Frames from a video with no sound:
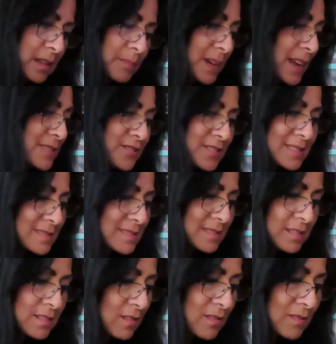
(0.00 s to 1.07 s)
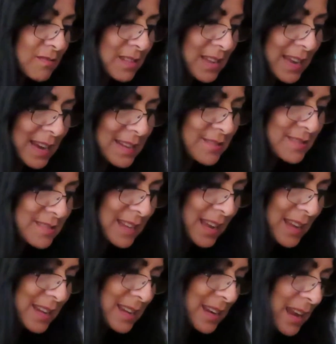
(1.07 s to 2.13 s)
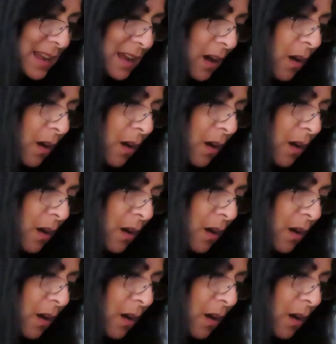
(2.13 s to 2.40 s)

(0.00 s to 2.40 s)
But I just, you know, I just hadn't...